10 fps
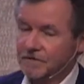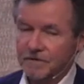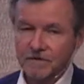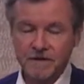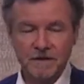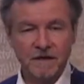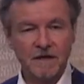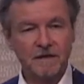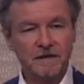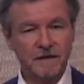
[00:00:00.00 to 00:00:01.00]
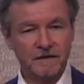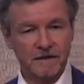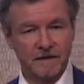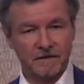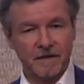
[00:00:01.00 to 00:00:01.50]
the, the, architect,
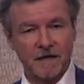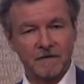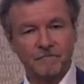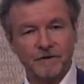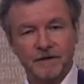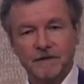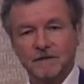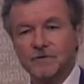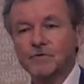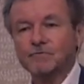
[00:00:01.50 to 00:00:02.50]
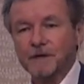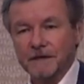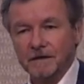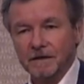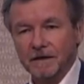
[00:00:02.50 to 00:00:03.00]
had done with his new wing.